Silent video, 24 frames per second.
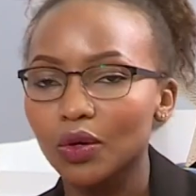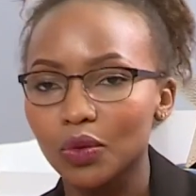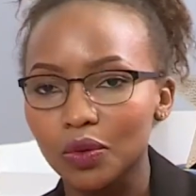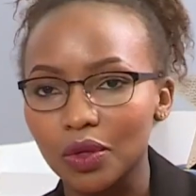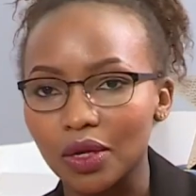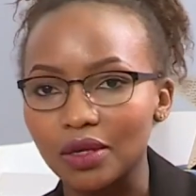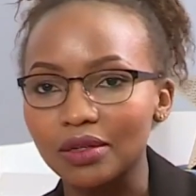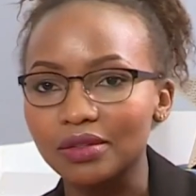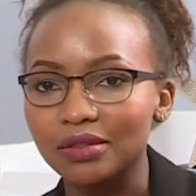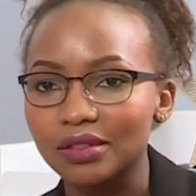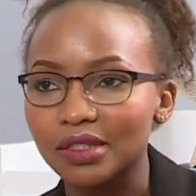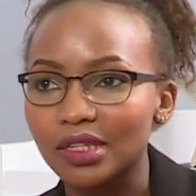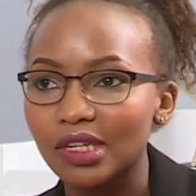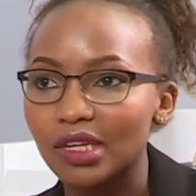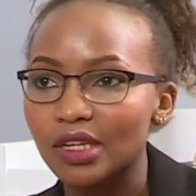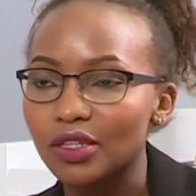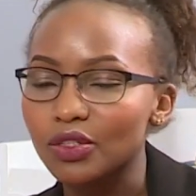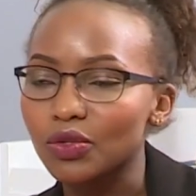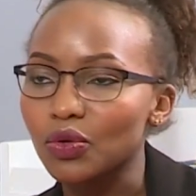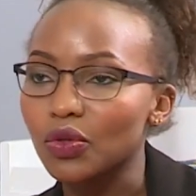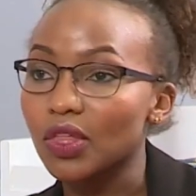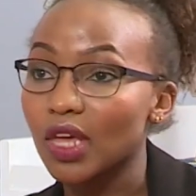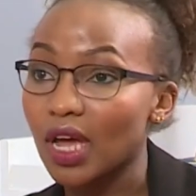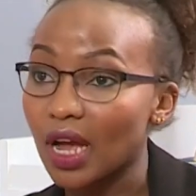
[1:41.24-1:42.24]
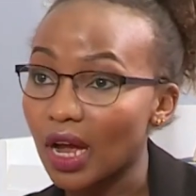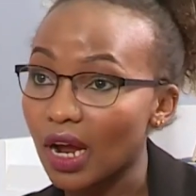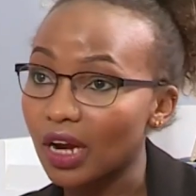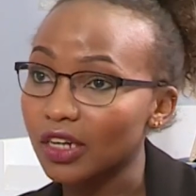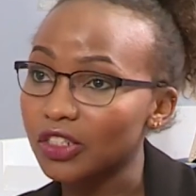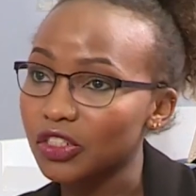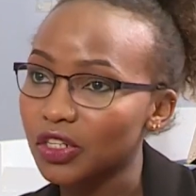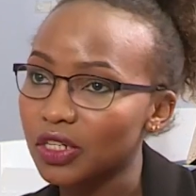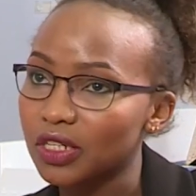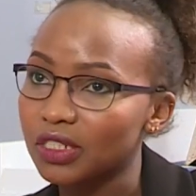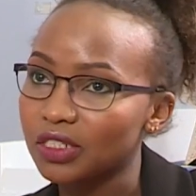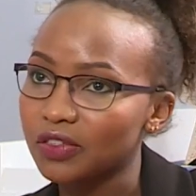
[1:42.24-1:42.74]
Okay. So, there are
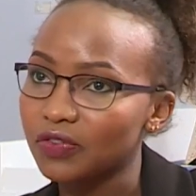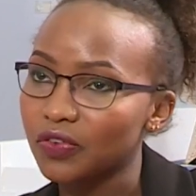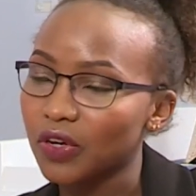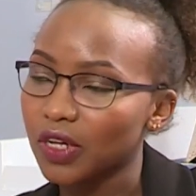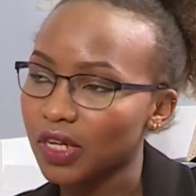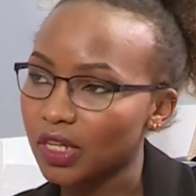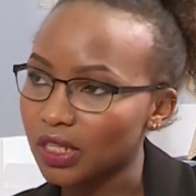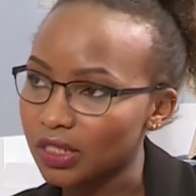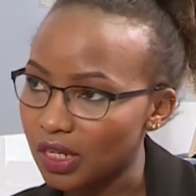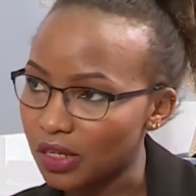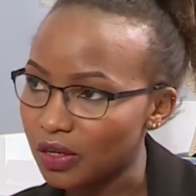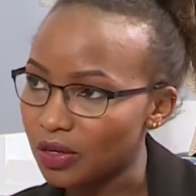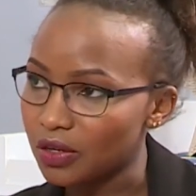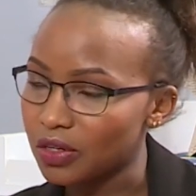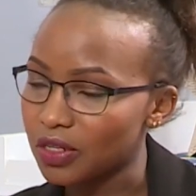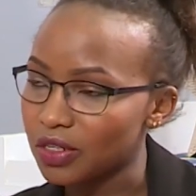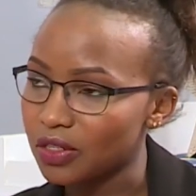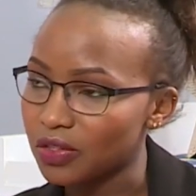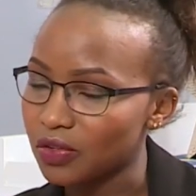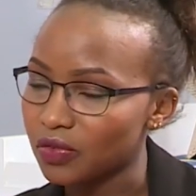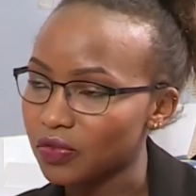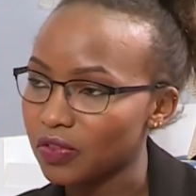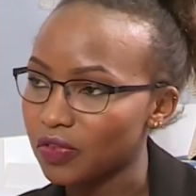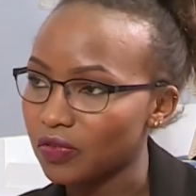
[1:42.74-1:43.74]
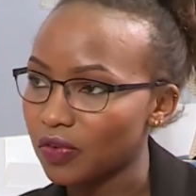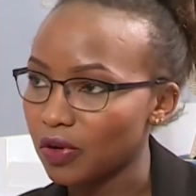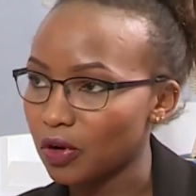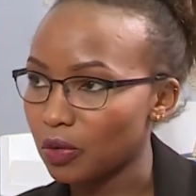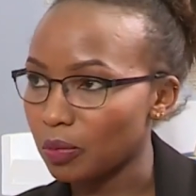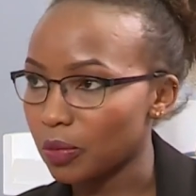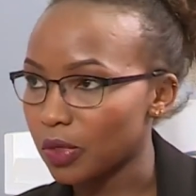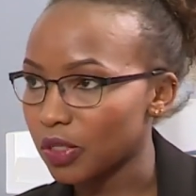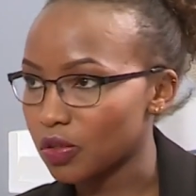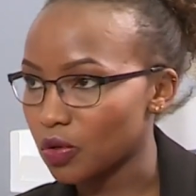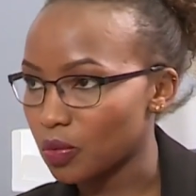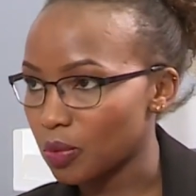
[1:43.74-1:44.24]
actually different categories of
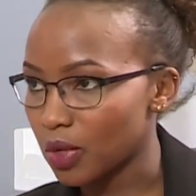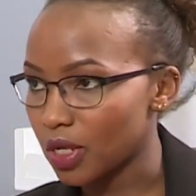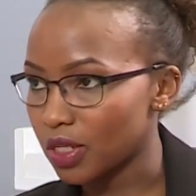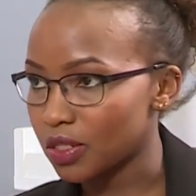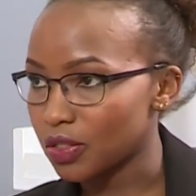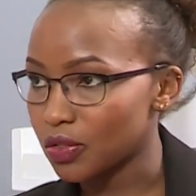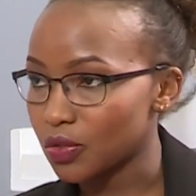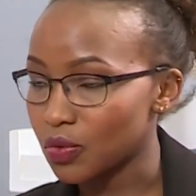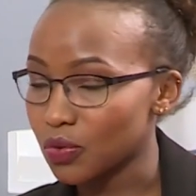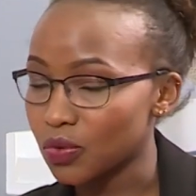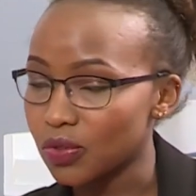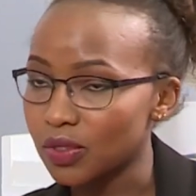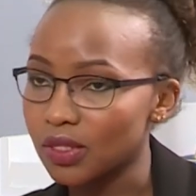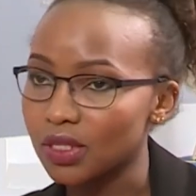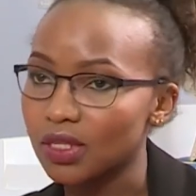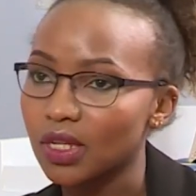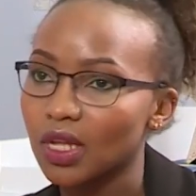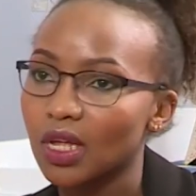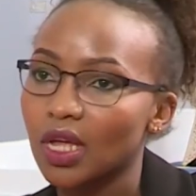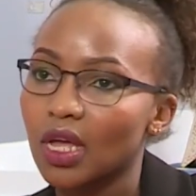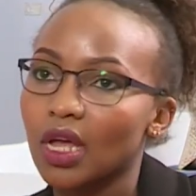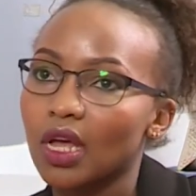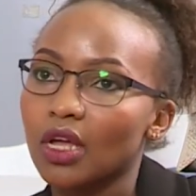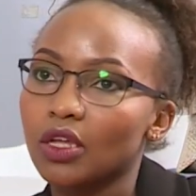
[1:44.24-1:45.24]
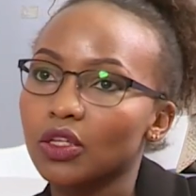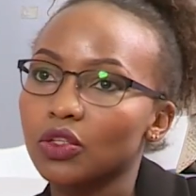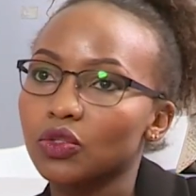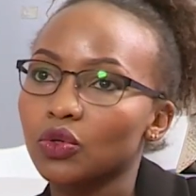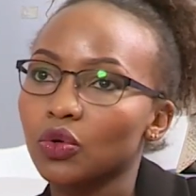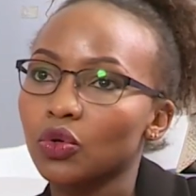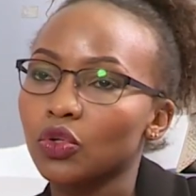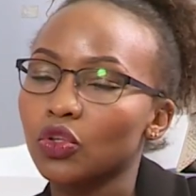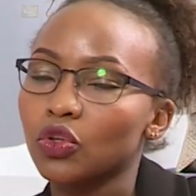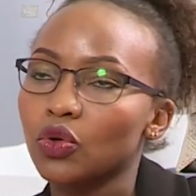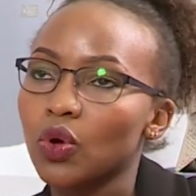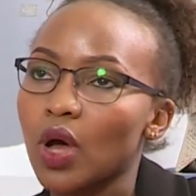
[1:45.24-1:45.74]
developmental milestones.
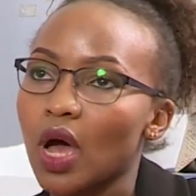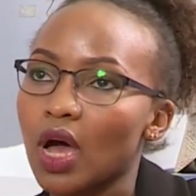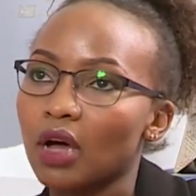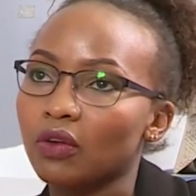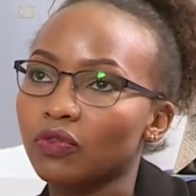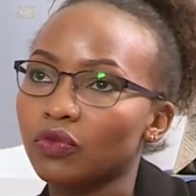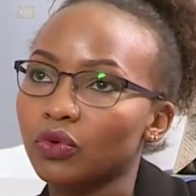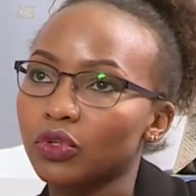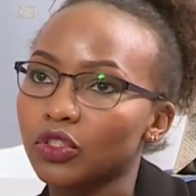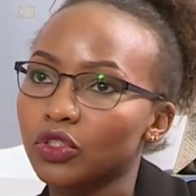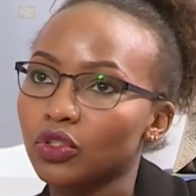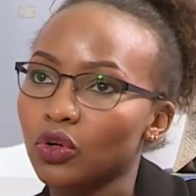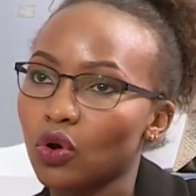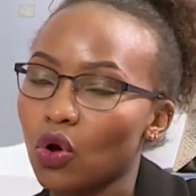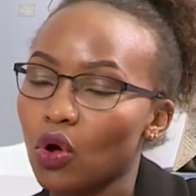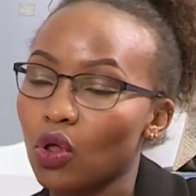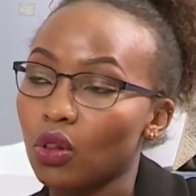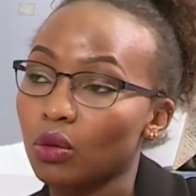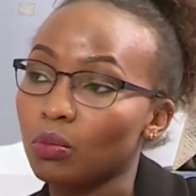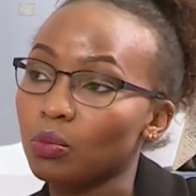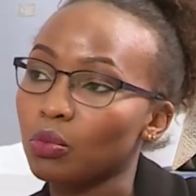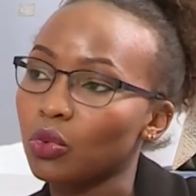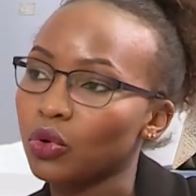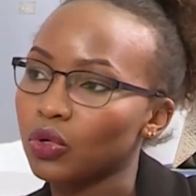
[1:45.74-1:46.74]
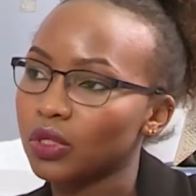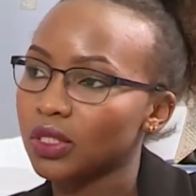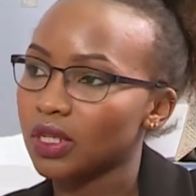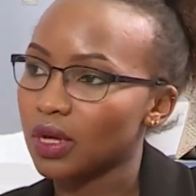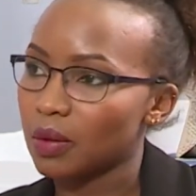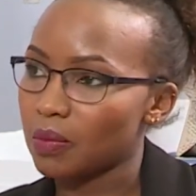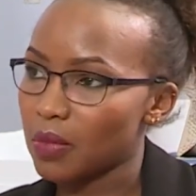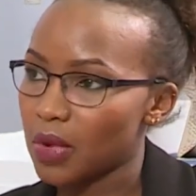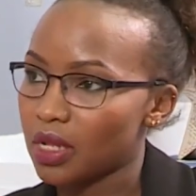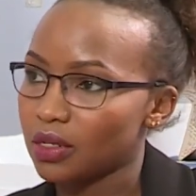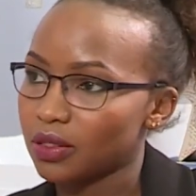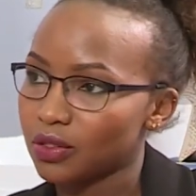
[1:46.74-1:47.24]
So, you have what you call motor
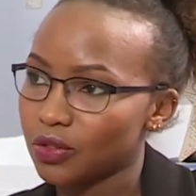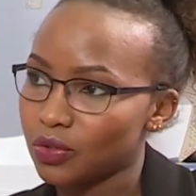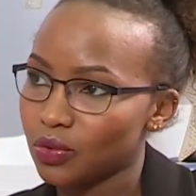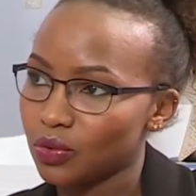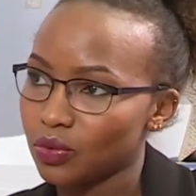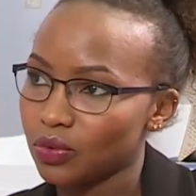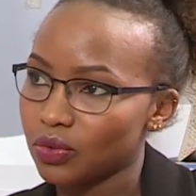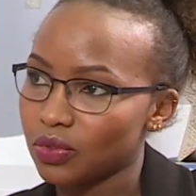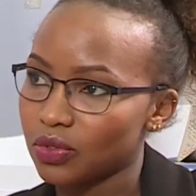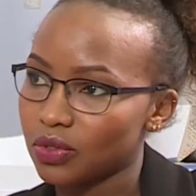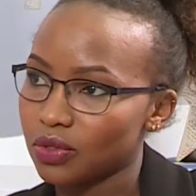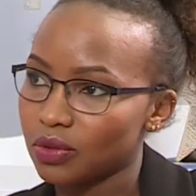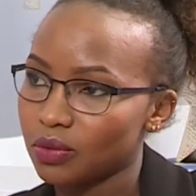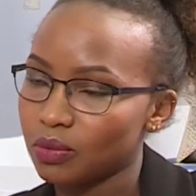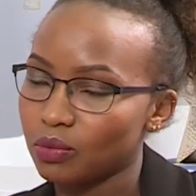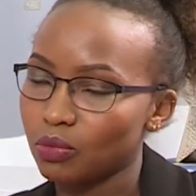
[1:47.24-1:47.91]
milestones.